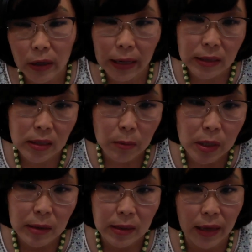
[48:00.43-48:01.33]
and
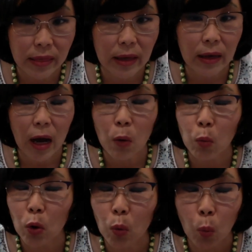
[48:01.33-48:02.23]
sometimes I think I
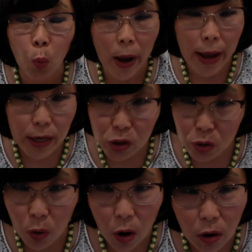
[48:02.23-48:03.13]
work way
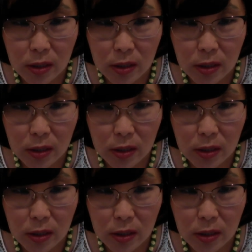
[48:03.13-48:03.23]
too hard.